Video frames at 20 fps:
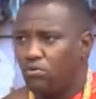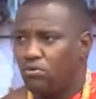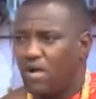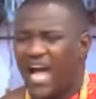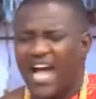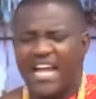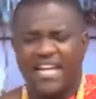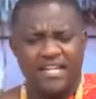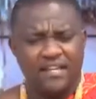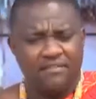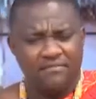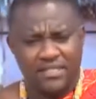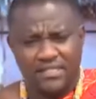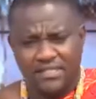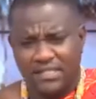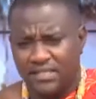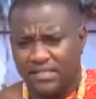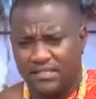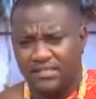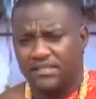I never
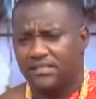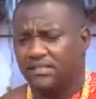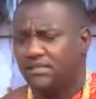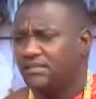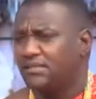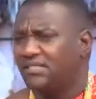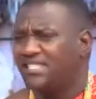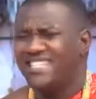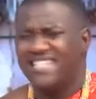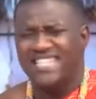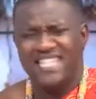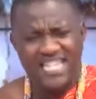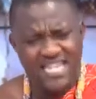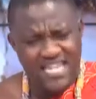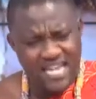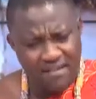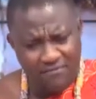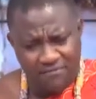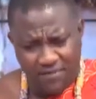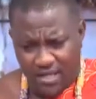said it.
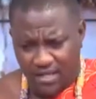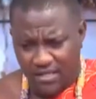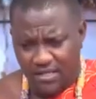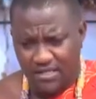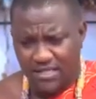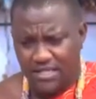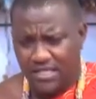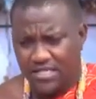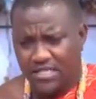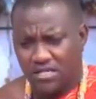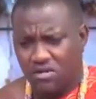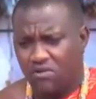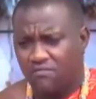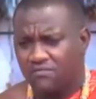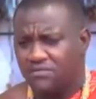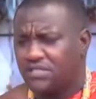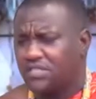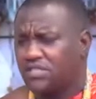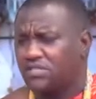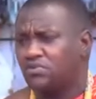Never in any
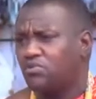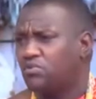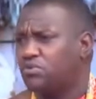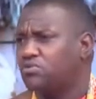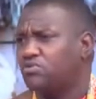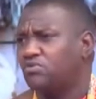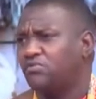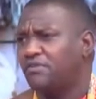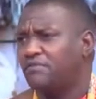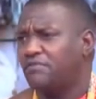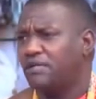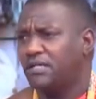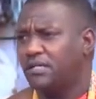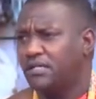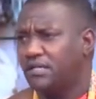conversation whatsoever.